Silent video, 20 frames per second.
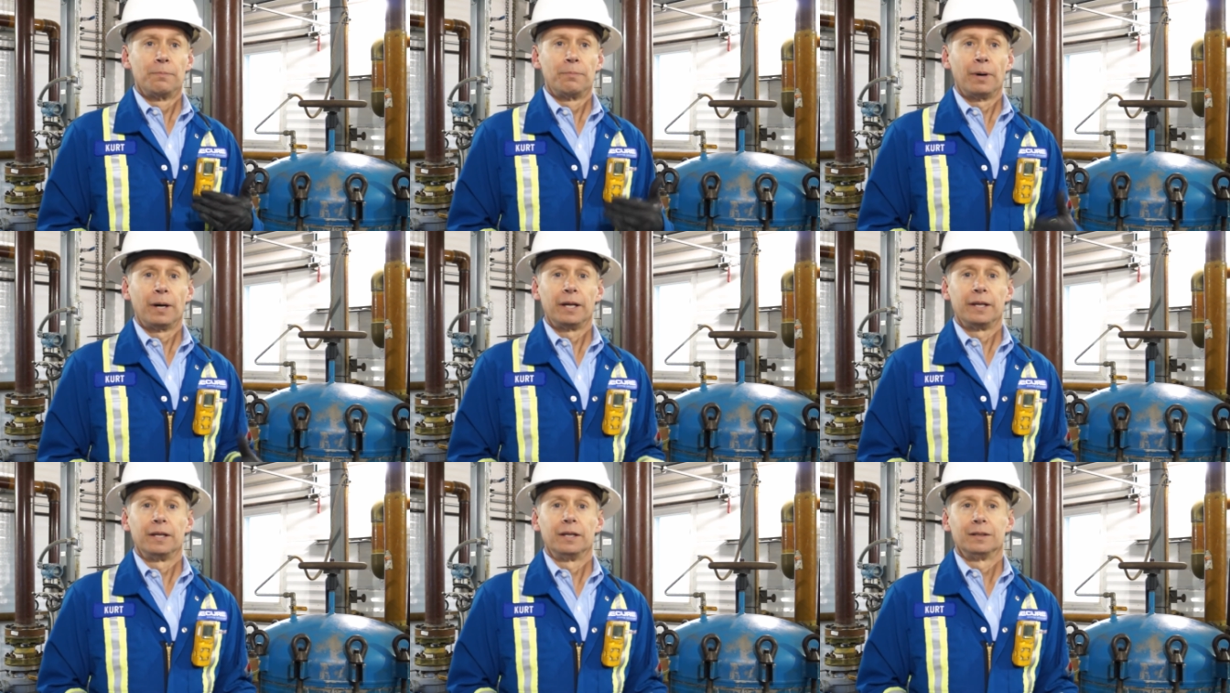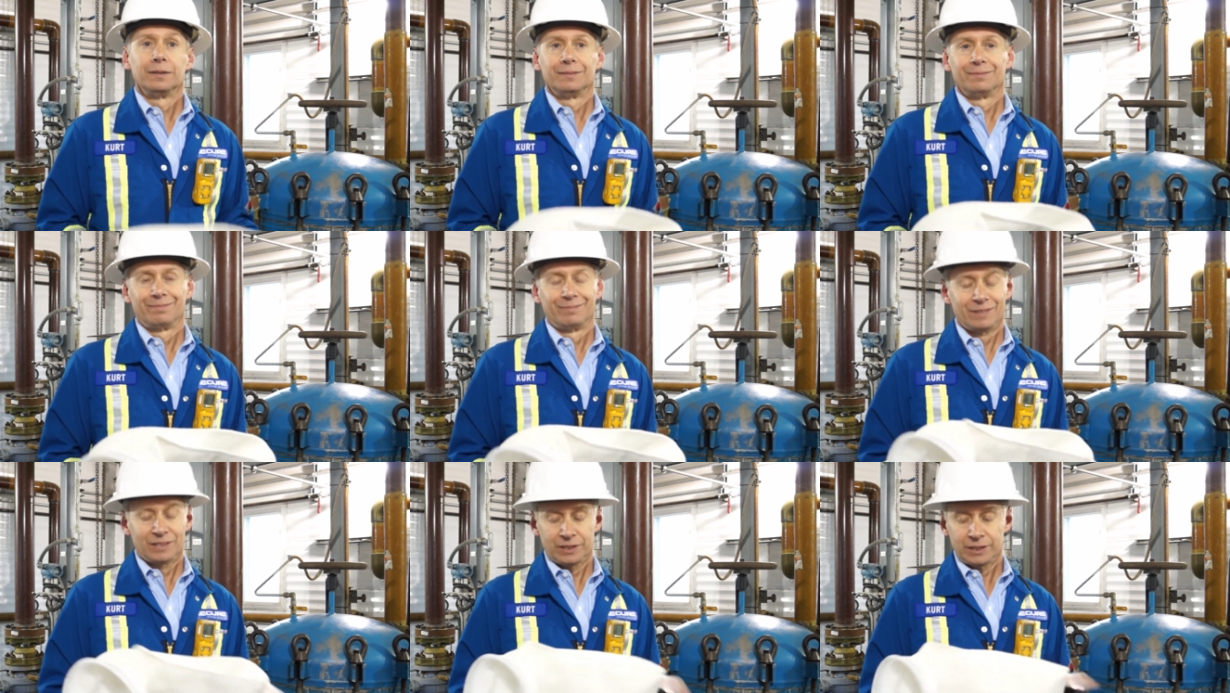but
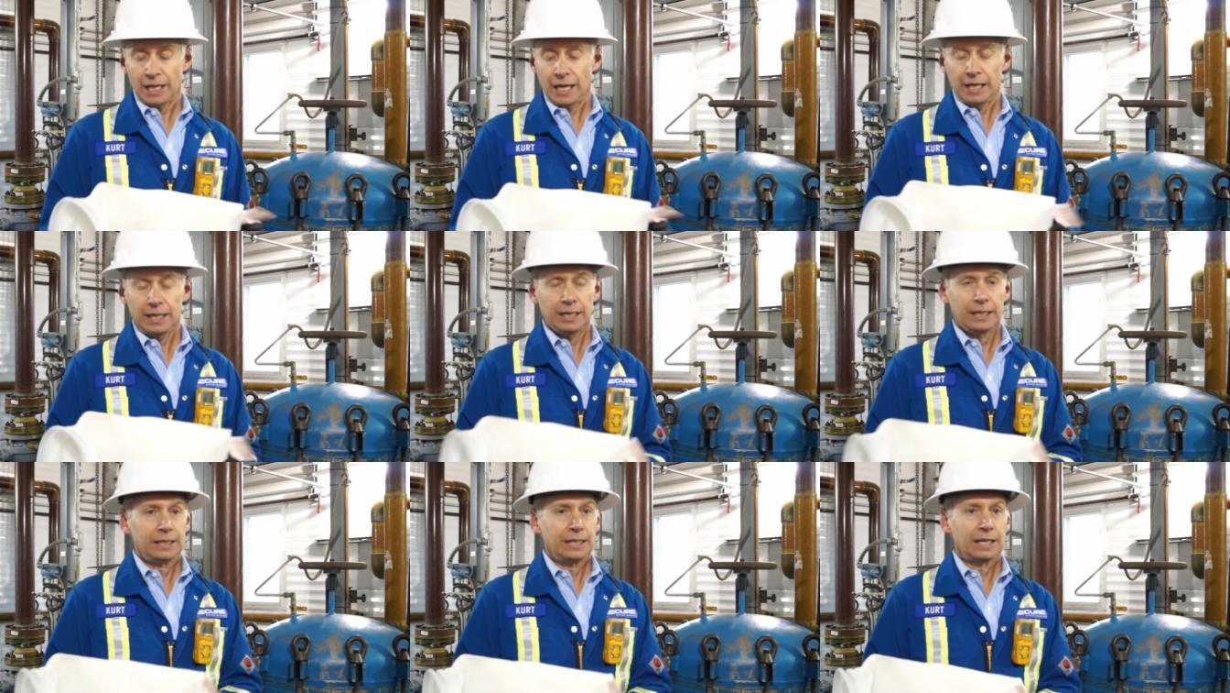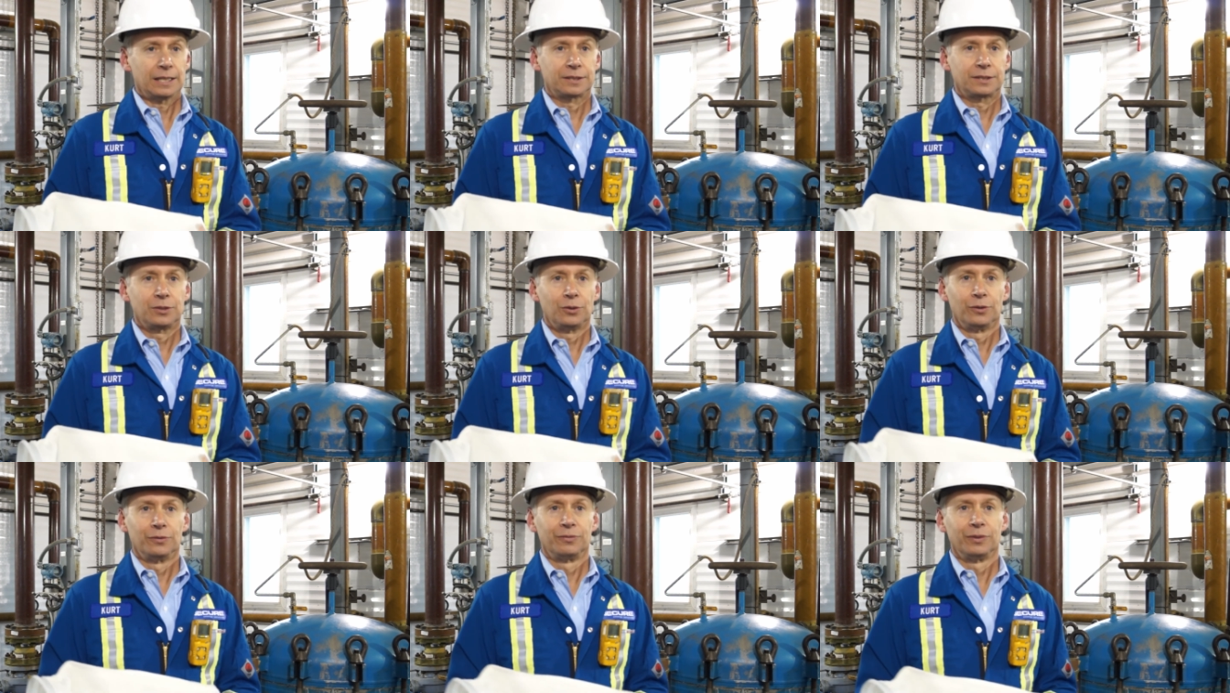standing
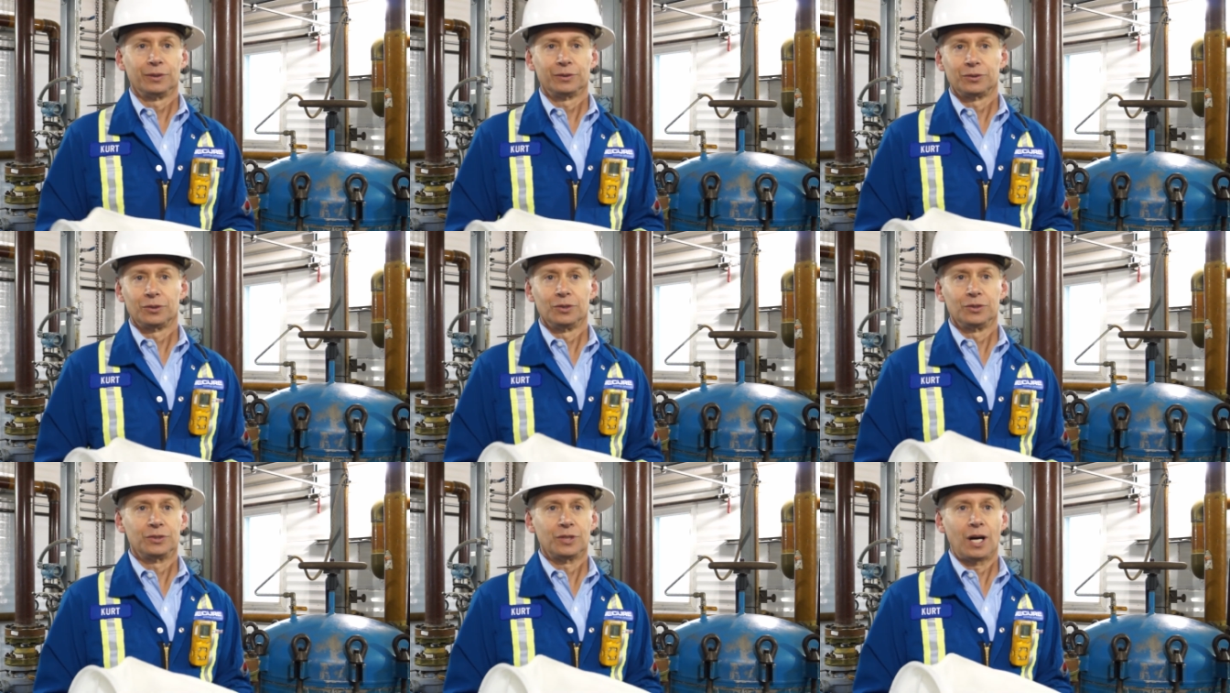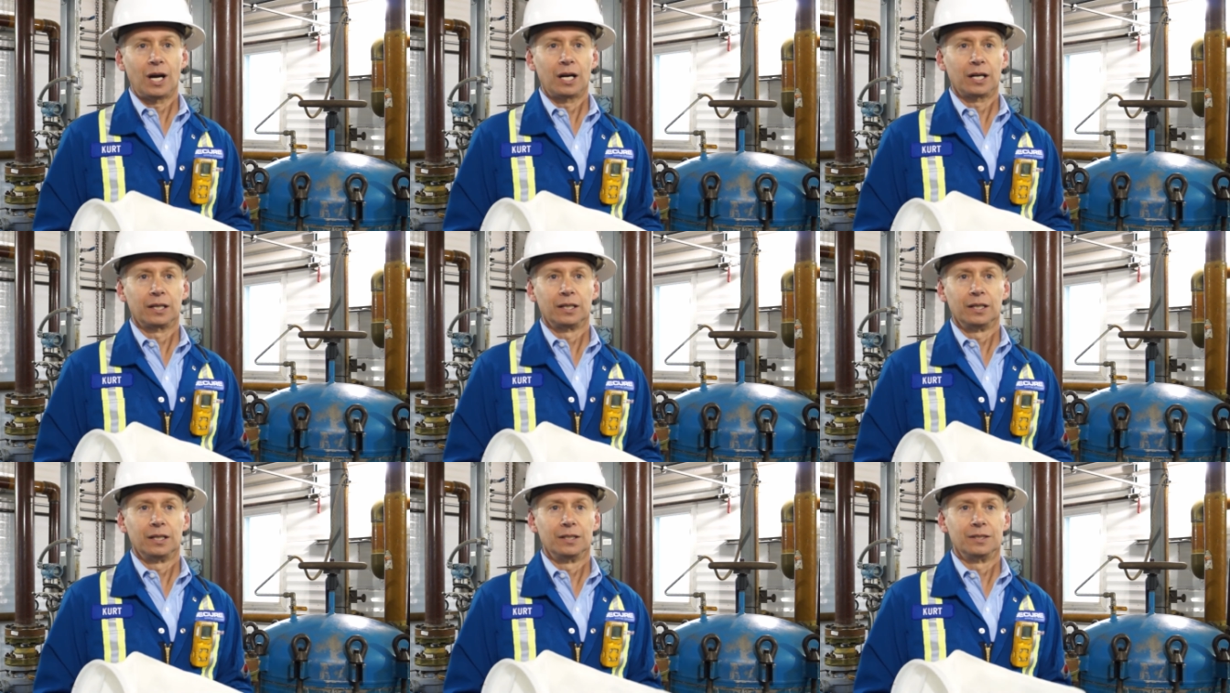next to a filter
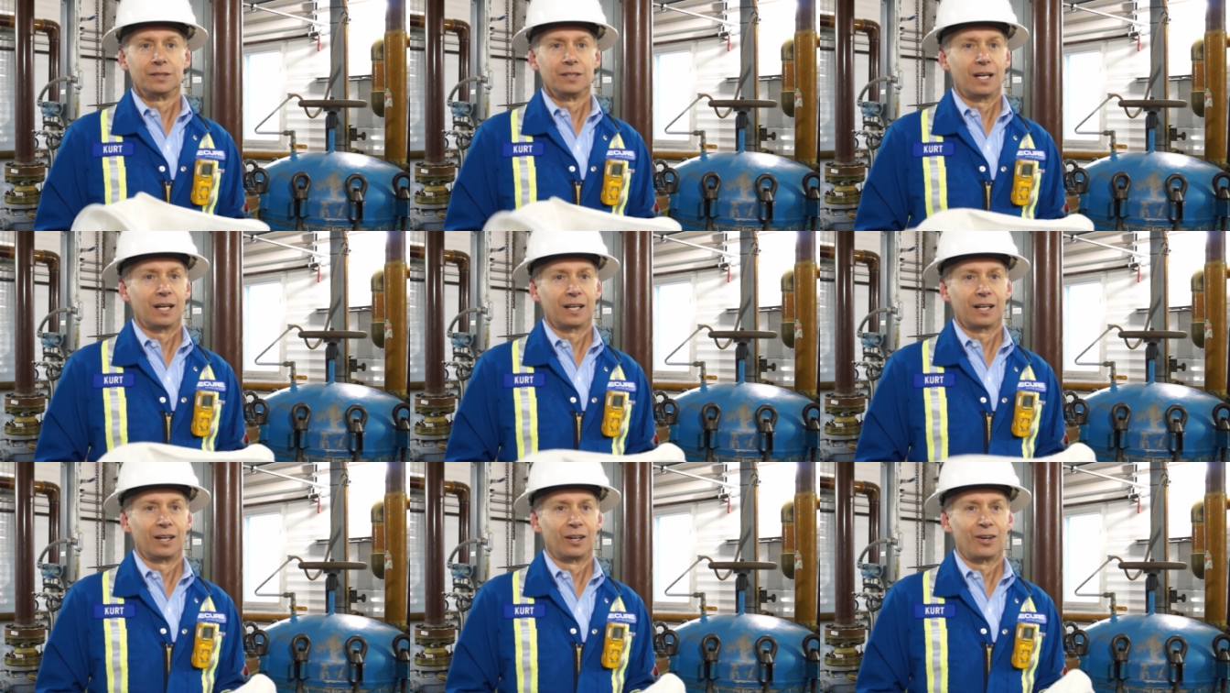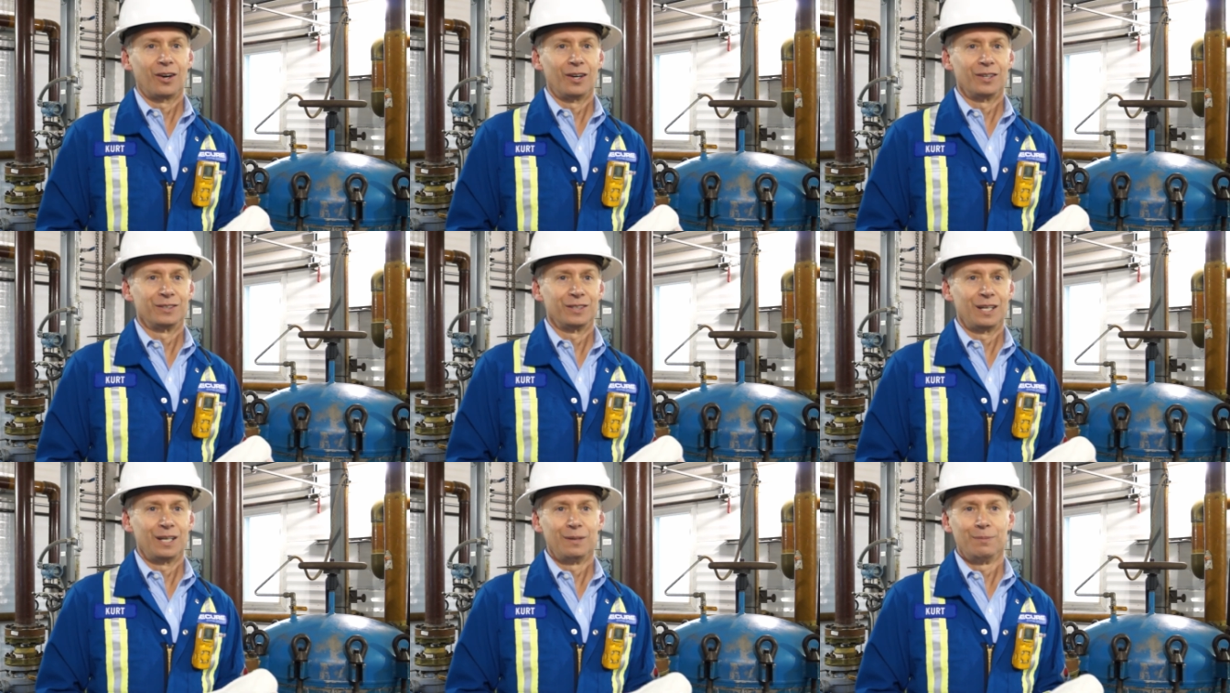sock is not going to
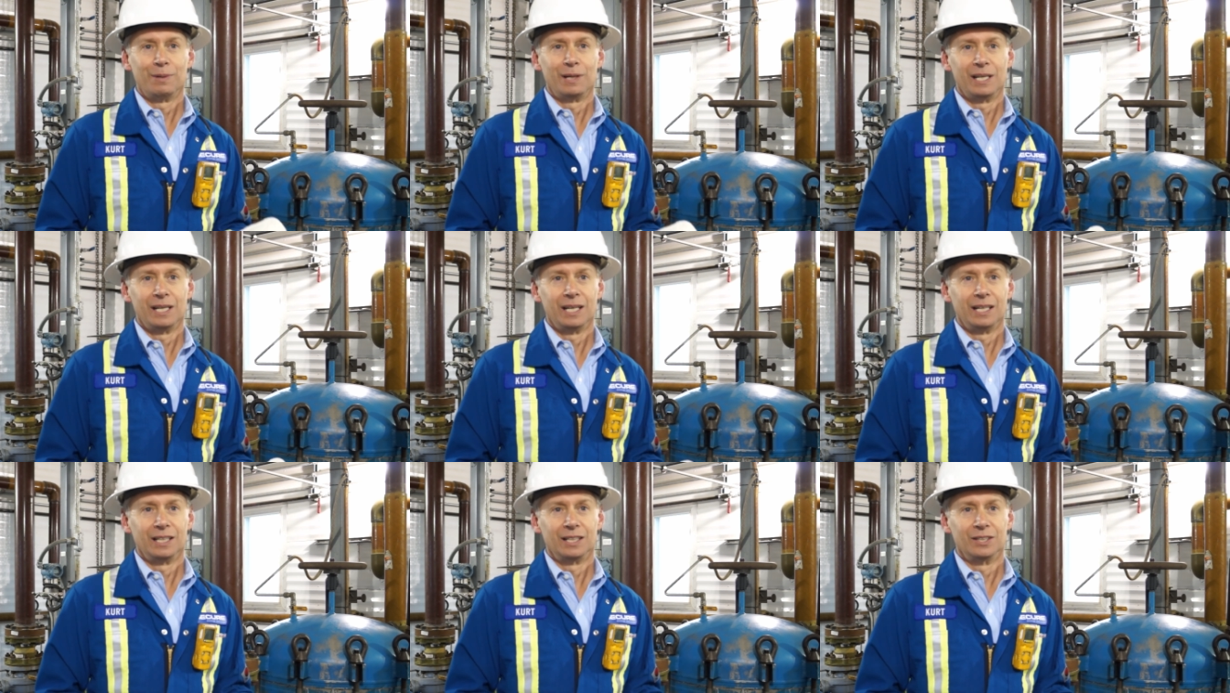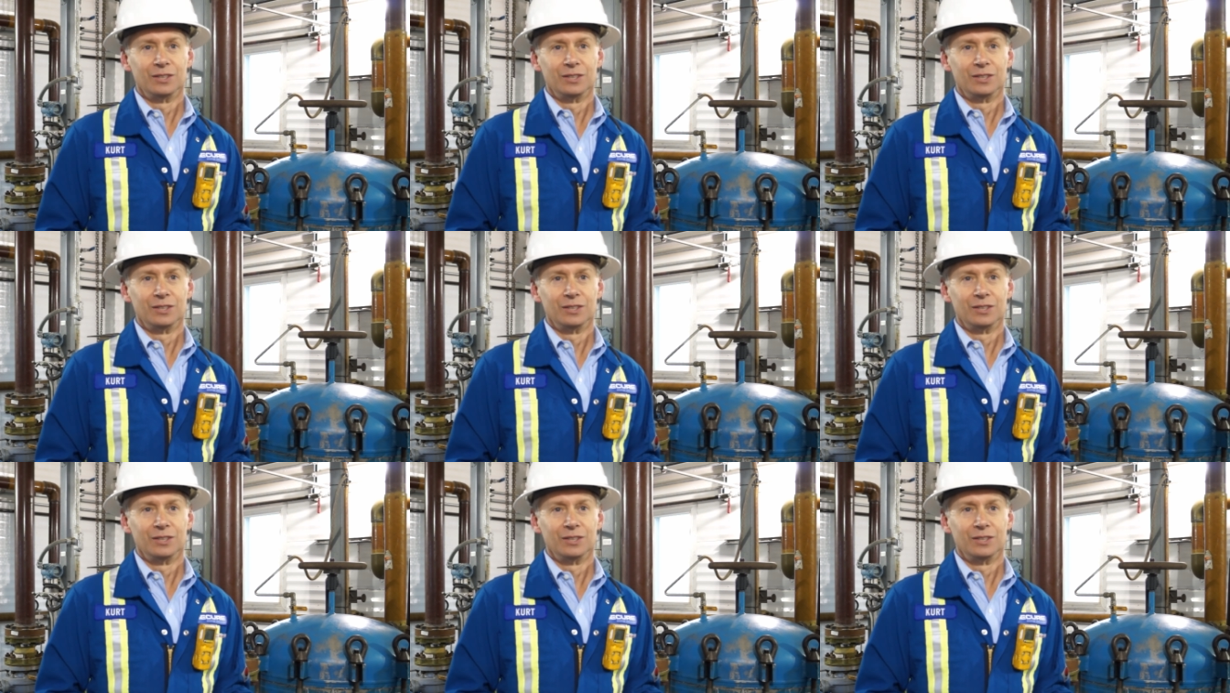cause anybody any